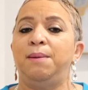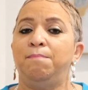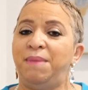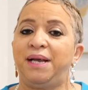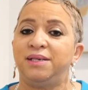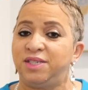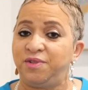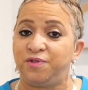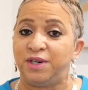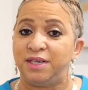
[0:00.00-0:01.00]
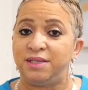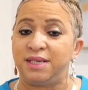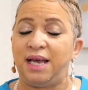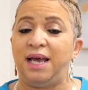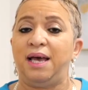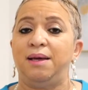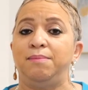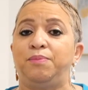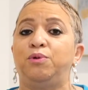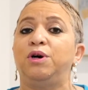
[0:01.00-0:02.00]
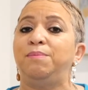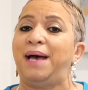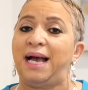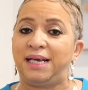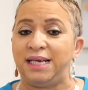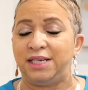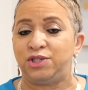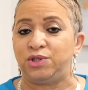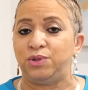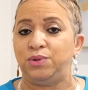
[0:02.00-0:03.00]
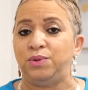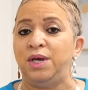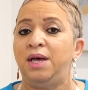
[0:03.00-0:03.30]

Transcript: make a difference and pour back into